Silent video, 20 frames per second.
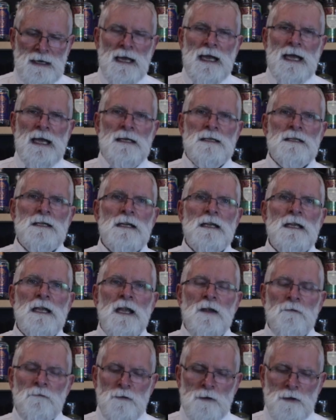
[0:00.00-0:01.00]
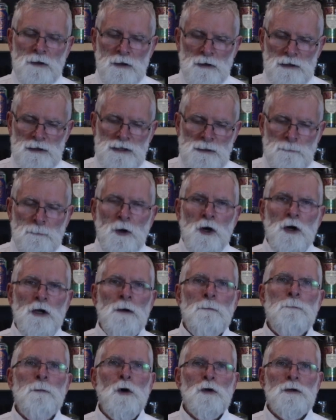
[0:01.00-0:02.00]
and if you'd like to
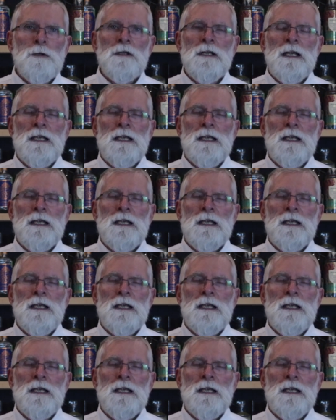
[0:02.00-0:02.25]
buy a bottle